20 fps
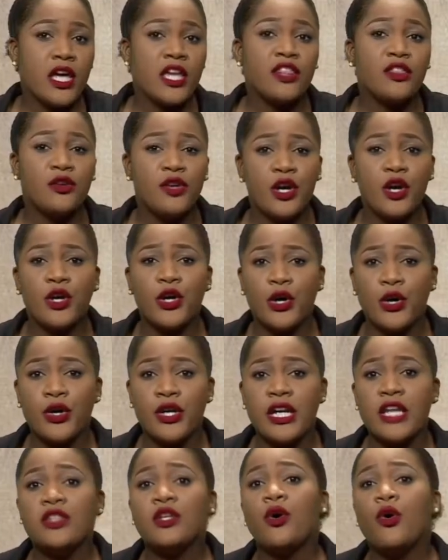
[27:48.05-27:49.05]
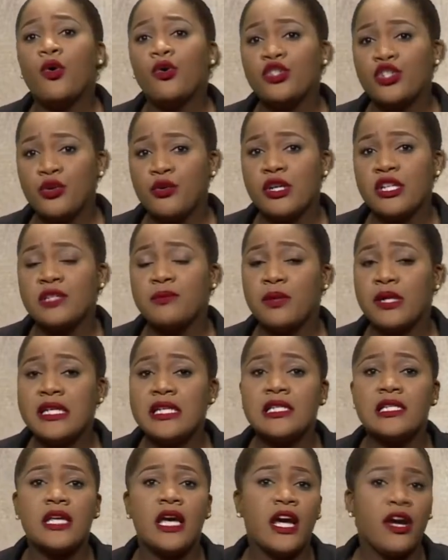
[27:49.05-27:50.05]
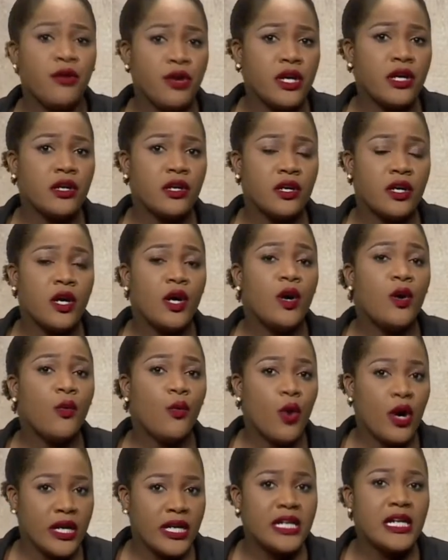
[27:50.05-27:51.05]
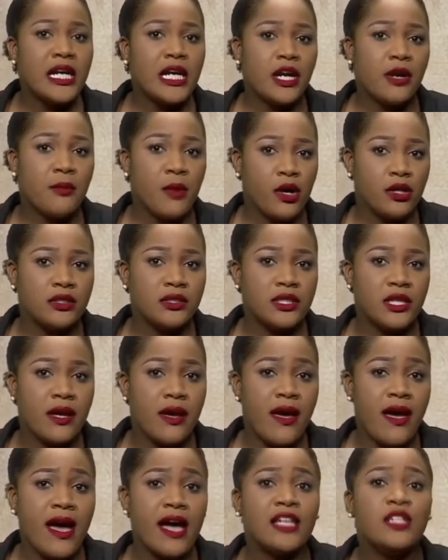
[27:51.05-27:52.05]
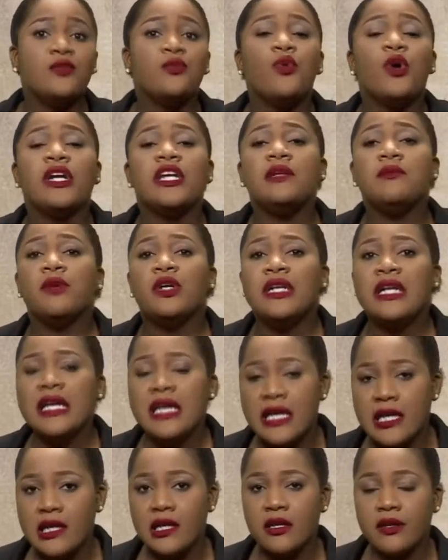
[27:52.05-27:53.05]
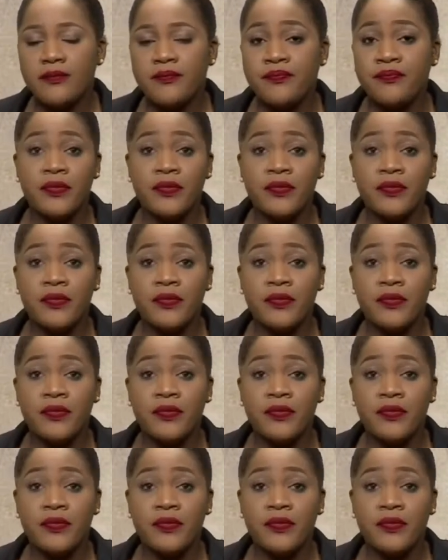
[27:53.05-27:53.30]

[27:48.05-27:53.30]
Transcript: 3 occurred in the Ocho Rios Police area, 1 in Claremont, and 1 in Monique.